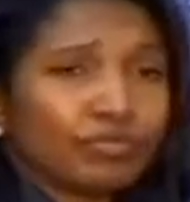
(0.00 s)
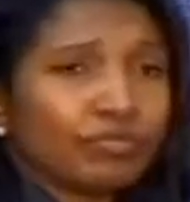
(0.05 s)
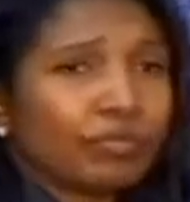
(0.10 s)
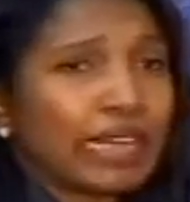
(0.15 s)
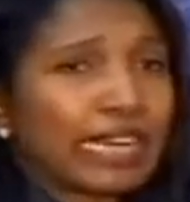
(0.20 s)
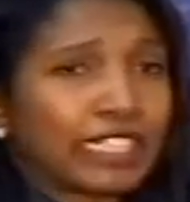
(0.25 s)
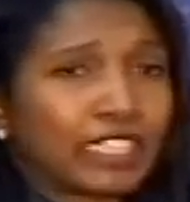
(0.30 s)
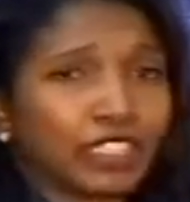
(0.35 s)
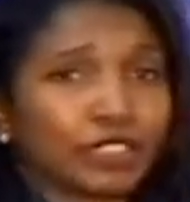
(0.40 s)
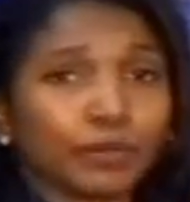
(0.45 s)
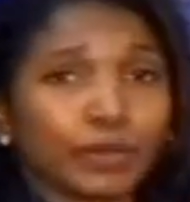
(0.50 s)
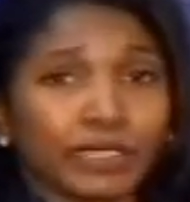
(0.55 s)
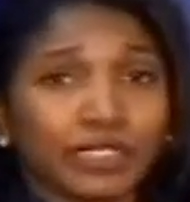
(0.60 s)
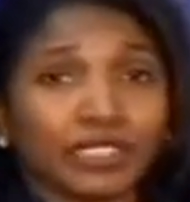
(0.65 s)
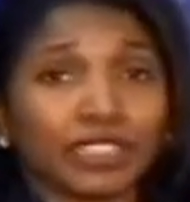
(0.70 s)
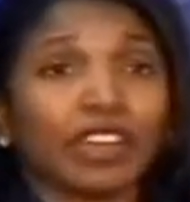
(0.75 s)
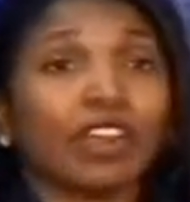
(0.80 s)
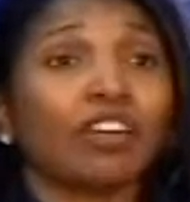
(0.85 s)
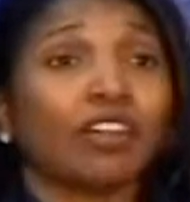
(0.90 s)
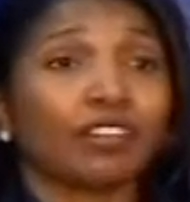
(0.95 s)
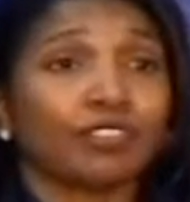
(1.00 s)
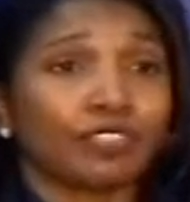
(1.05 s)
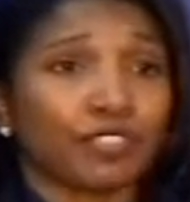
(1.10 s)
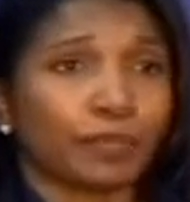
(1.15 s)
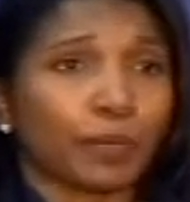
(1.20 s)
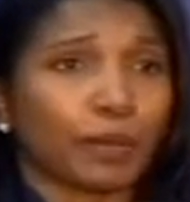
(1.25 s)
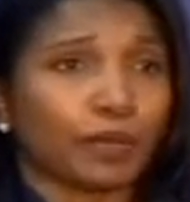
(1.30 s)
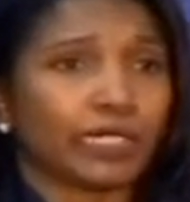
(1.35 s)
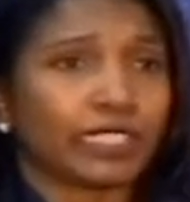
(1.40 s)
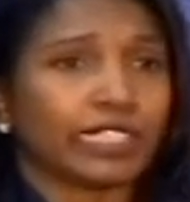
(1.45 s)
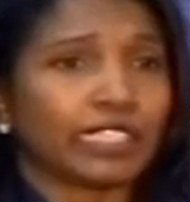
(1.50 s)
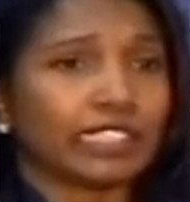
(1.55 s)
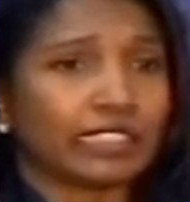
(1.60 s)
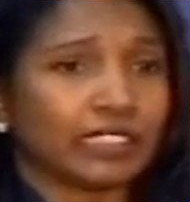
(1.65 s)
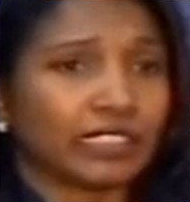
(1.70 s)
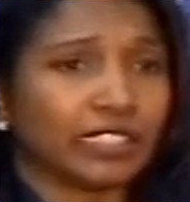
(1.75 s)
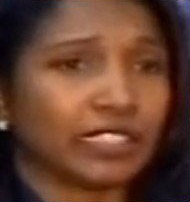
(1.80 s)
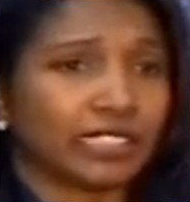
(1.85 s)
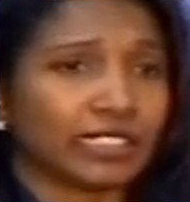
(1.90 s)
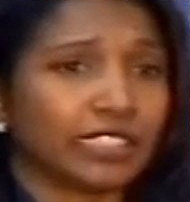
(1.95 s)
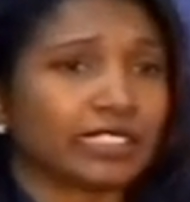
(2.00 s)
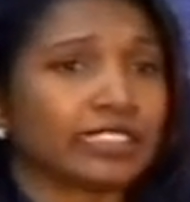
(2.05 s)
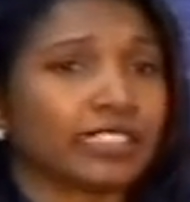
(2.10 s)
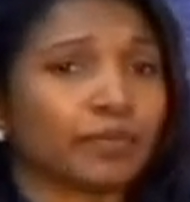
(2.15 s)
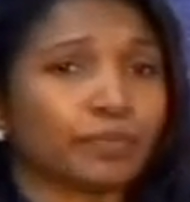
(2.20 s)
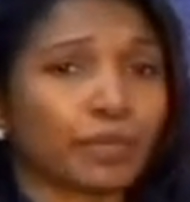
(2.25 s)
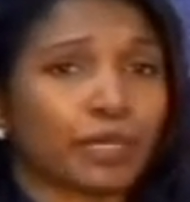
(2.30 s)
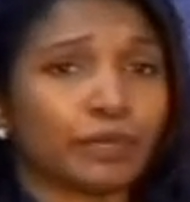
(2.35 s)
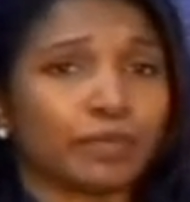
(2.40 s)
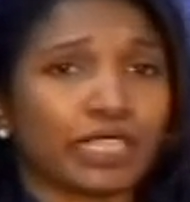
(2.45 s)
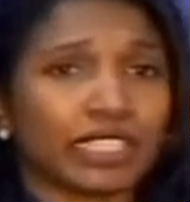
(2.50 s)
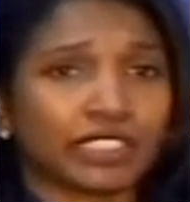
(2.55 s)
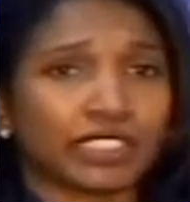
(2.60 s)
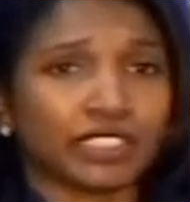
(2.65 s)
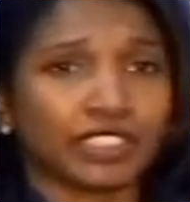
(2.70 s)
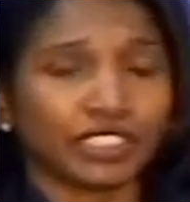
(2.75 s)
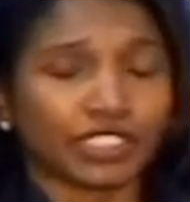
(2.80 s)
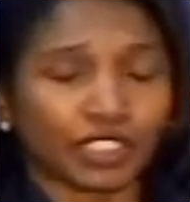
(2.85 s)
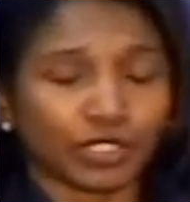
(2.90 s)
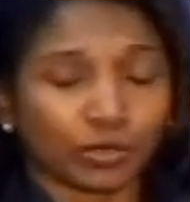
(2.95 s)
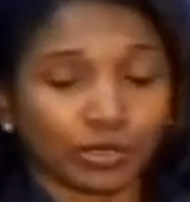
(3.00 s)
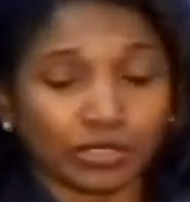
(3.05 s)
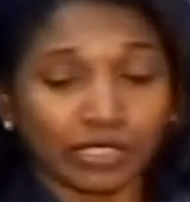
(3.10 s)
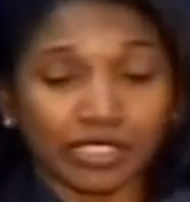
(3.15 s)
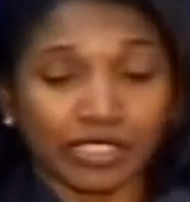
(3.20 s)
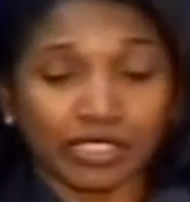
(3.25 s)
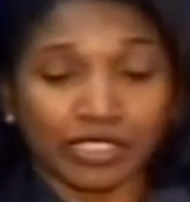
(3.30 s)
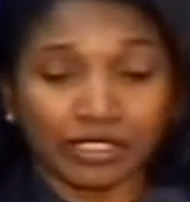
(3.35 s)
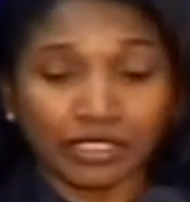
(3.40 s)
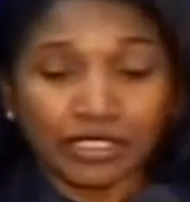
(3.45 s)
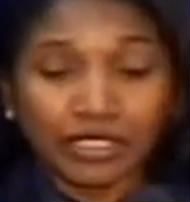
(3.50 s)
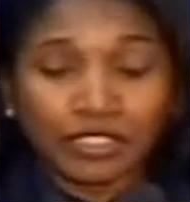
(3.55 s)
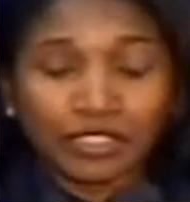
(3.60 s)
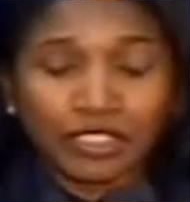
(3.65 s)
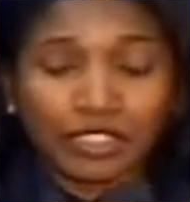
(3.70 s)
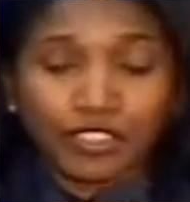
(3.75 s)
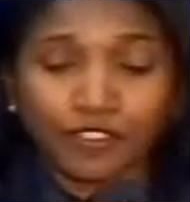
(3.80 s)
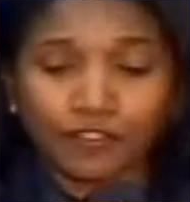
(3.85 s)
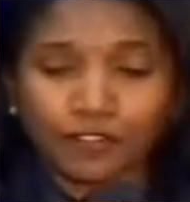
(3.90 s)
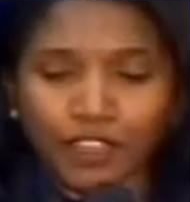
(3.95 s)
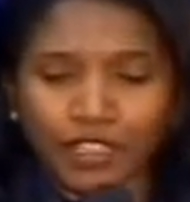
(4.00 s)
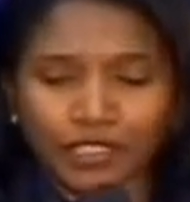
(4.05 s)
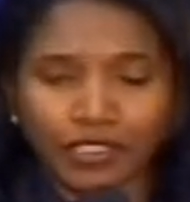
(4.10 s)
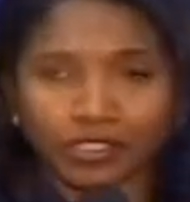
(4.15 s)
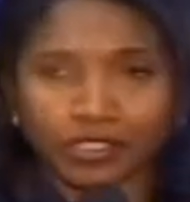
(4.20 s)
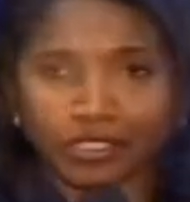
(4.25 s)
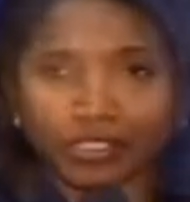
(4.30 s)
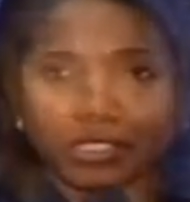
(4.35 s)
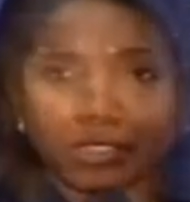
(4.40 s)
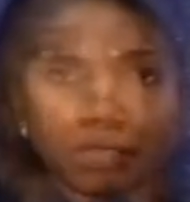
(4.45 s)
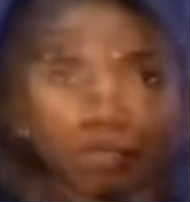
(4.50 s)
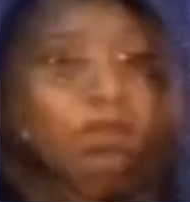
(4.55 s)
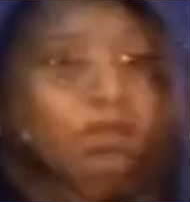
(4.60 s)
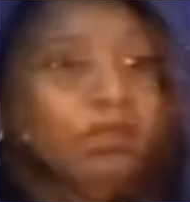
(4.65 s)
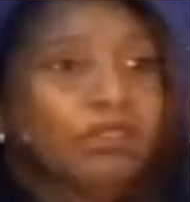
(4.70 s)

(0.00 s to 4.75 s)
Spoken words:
management of the publicly listed company makes decisions with regard to the funds.